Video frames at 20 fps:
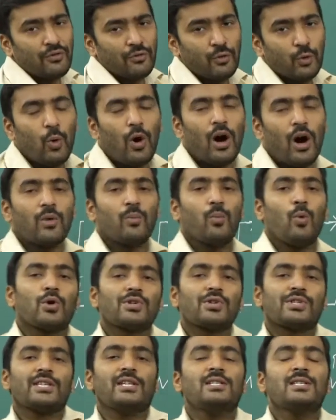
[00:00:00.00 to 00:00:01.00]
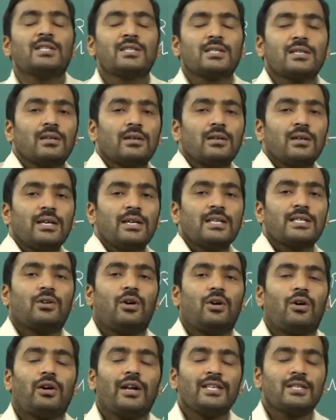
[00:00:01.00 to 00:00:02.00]
of two or more cells is
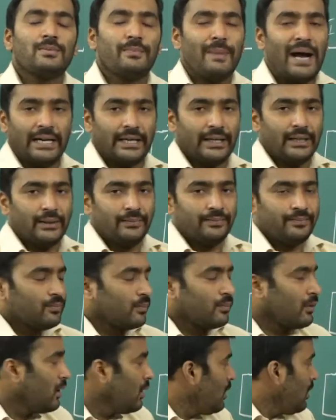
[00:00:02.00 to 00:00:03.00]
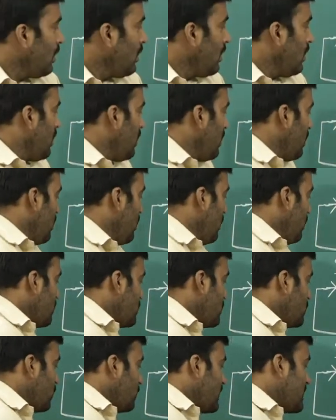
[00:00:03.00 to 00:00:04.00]
called as battery.
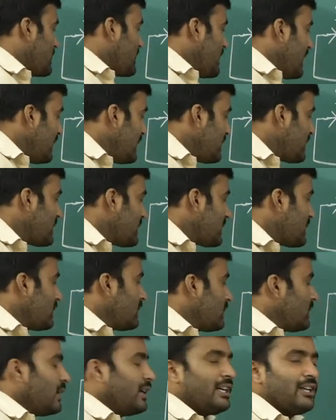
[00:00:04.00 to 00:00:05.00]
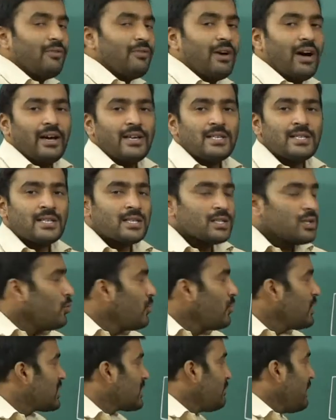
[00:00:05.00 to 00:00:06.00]
So the cell is a device
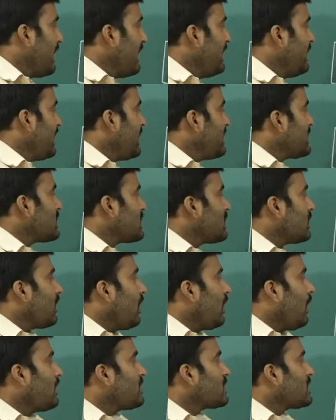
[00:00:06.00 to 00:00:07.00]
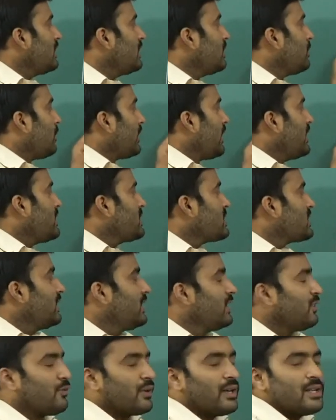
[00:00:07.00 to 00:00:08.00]
which maintains the constant
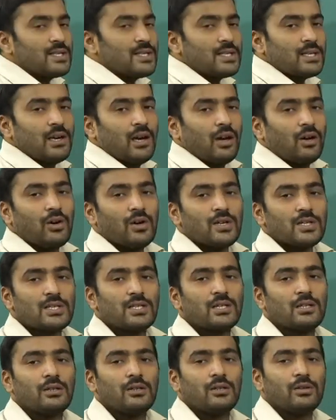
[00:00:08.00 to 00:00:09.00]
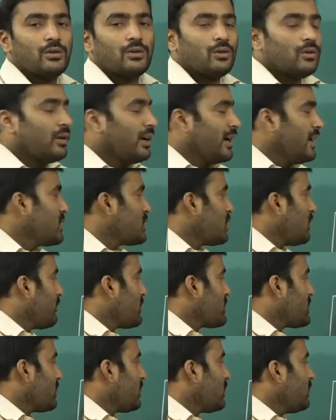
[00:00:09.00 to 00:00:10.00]
potential difference across the ends of
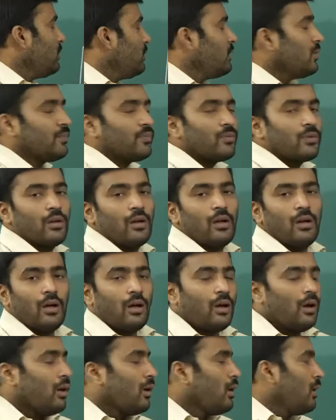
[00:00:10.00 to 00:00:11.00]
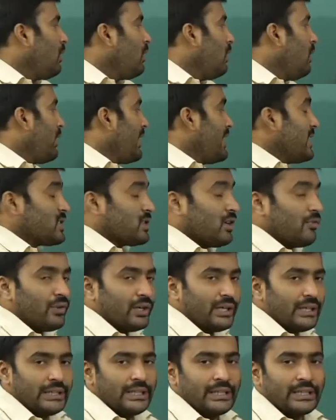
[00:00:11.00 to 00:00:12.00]
a circuit or ends of
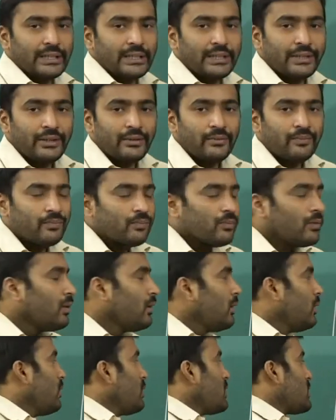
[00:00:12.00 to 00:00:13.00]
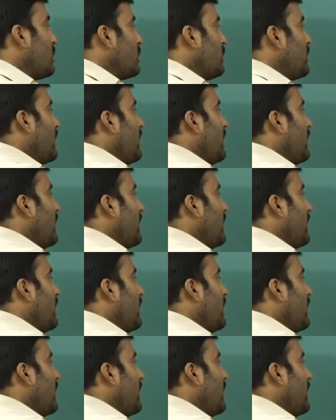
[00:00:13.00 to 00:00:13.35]
a conductor so